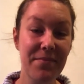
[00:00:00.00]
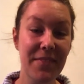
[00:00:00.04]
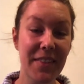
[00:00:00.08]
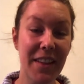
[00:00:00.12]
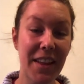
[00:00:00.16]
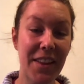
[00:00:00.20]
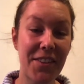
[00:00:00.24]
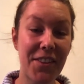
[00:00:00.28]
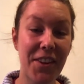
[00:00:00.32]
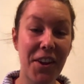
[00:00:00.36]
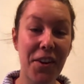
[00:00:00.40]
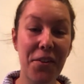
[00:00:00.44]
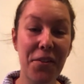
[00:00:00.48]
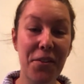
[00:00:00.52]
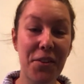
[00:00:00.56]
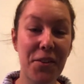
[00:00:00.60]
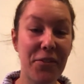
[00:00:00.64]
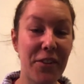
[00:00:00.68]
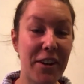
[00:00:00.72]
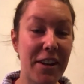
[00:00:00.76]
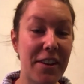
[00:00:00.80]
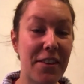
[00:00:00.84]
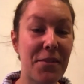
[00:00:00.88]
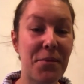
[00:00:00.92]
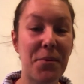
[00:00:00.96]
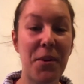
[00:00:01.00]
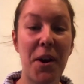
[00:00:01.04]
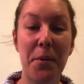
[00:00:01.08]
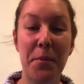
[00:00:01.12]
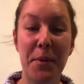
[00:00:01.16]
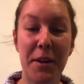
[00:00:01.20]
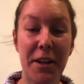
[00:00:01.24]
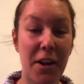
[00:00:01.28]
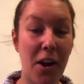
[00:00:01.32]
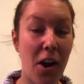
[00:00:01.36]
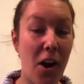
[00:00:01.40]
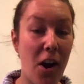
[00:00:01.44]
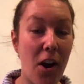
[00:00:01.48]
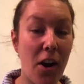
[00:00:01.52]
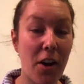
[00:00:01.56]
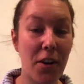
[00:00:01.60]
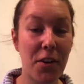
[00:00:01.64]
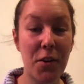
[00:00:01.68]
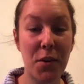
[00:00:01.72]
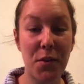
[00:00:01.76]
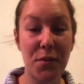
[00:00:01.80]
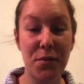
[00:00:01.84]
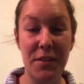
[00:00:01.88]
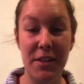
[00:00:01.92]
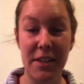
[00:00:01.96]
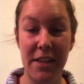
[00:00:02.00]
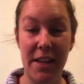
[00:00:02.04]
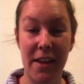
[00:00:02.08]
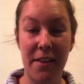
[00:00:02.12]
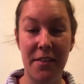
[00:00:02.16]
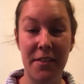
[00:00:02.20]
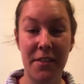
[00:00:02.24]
So the reason why we can't often guess